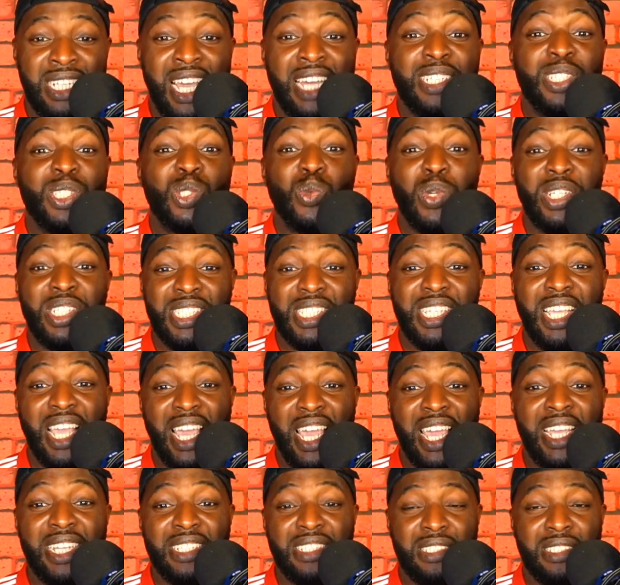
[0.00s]

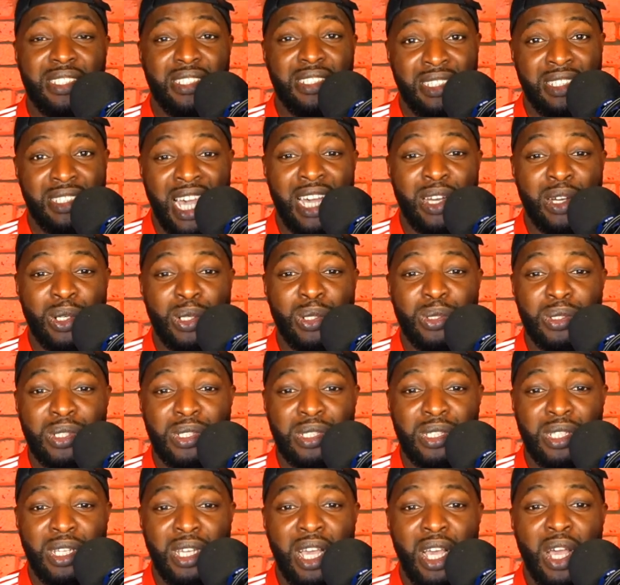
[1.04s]
28
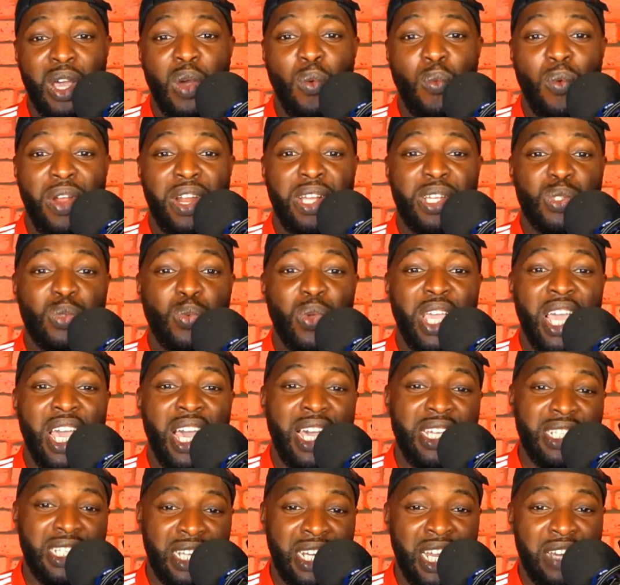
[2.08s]
tackles, whereas we
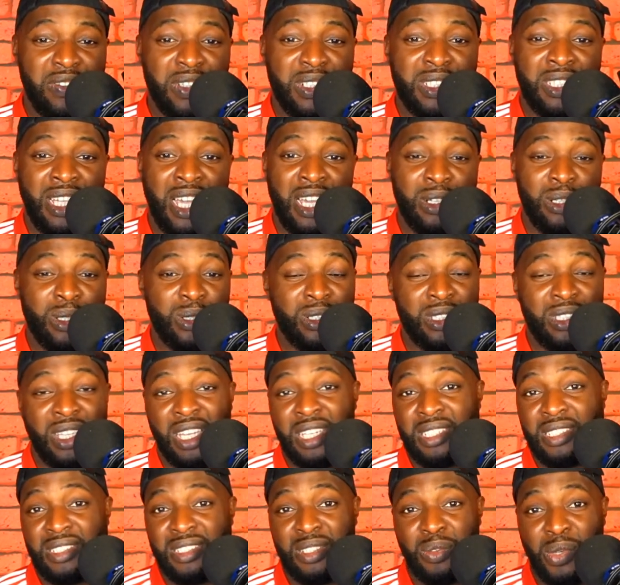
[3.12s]
had 11 tackles,
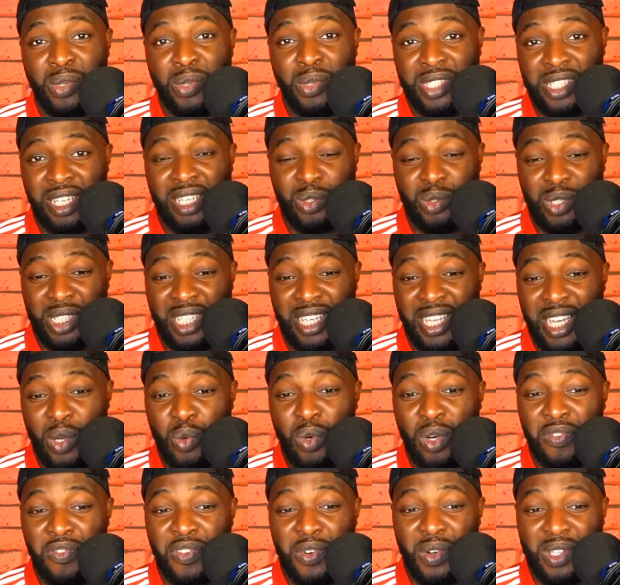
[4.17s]
and it was a
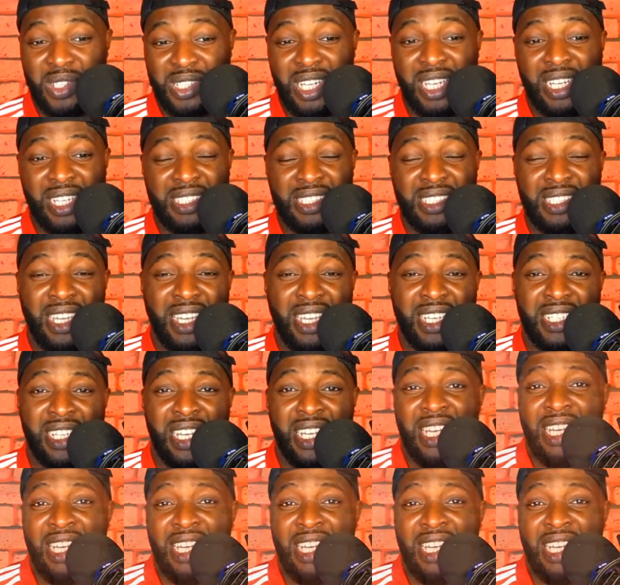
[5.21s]
cakewalk for us, like I said.